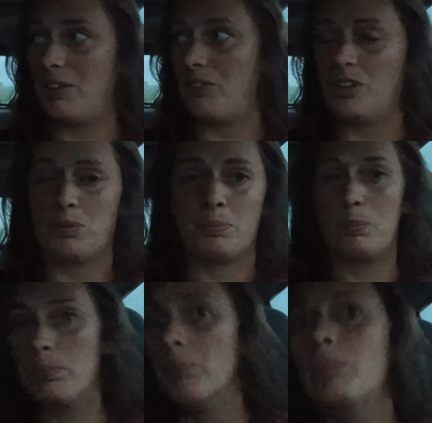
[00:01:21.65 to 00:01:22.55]
this
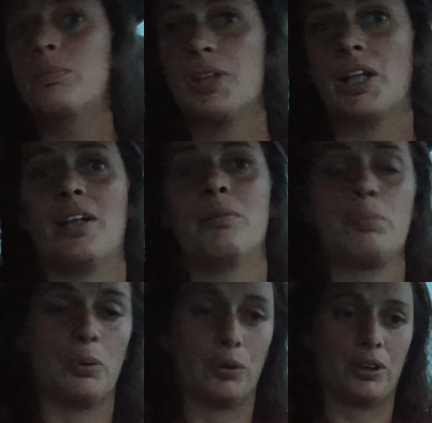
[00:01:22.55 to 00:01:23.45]
dead end
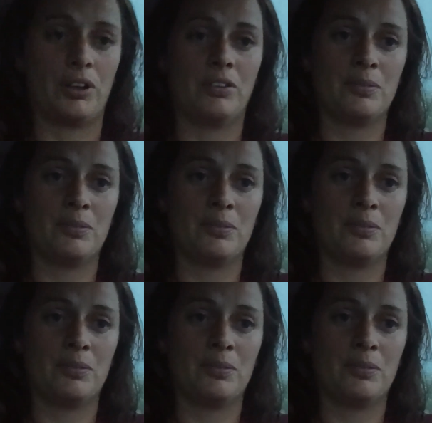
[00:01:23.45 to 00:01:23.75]
boring,